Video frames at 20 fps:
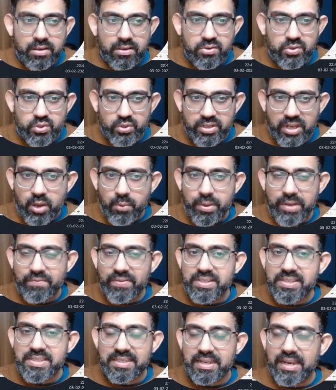So now when we
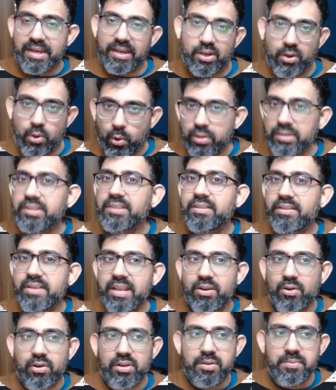select all the 3
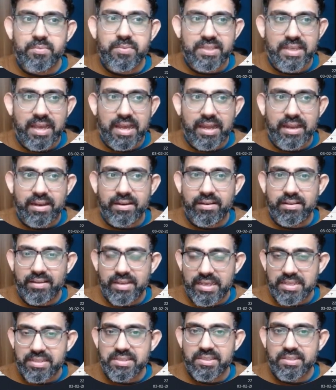columns and
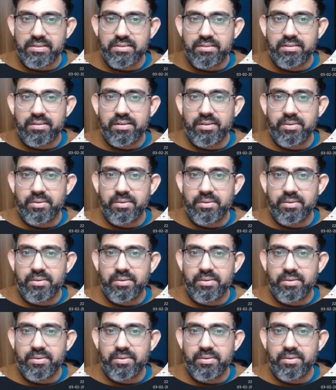insert